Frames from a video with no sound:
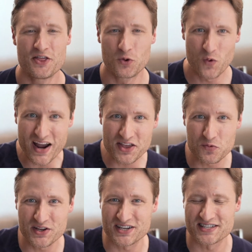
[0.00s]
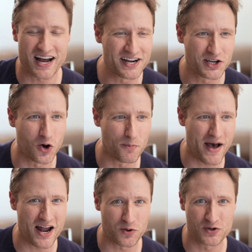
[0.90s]
The way that we decided to go
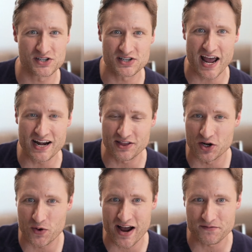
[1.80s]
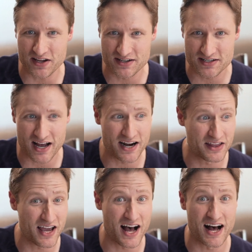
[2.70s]
about it was staining the graft inside
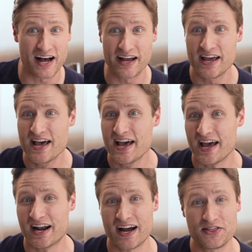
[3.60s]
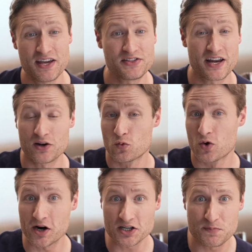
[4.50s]
of the eye, and I think that it
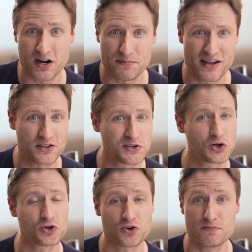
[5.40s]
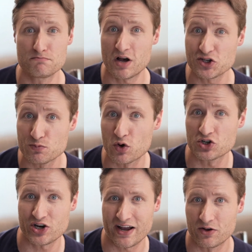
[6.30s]
worked, but it made the surgery much
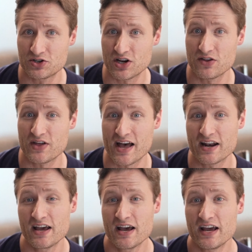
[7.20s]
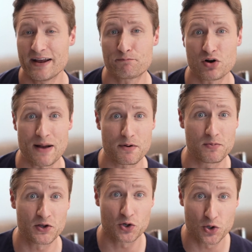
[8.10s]
more challenging than it
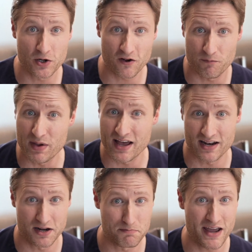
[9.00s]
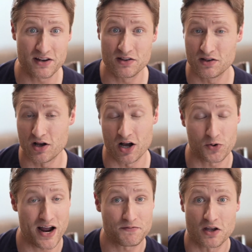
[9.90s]
probably could have been. It made
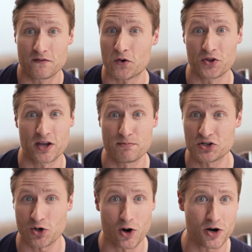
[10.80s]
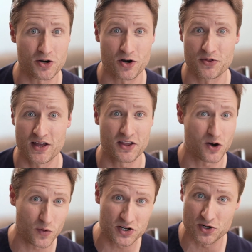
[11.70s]
graft unfolding much harder than the
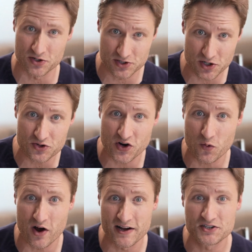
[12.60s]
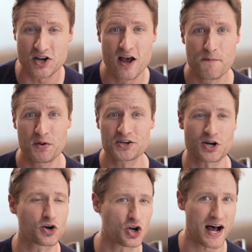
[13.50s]
original surgery was because
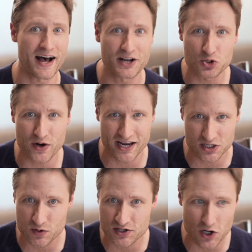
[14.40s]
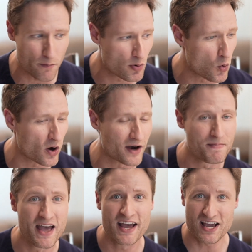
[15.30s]
our contrast was so poor.
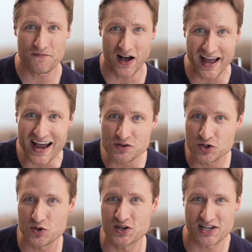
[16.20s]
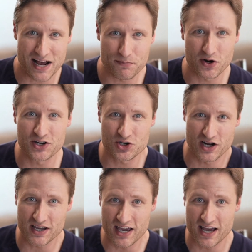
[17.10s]
If I had to do this operation
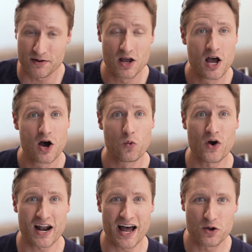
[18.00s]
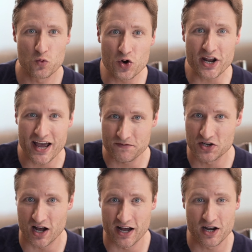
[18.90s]
again, what I would have
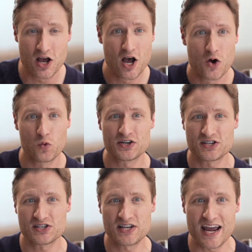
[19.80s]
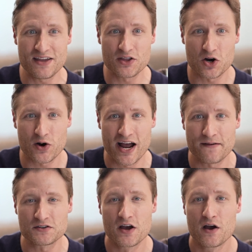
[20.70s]
done was stain the
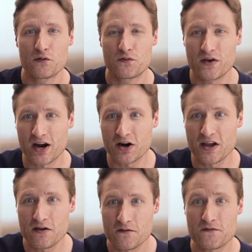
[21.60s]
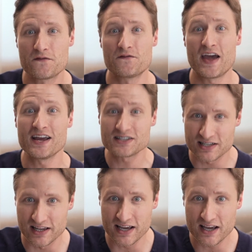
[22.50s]
graft very
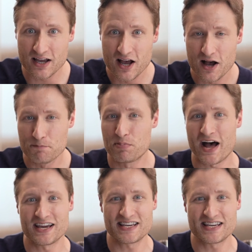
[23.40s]
faintly by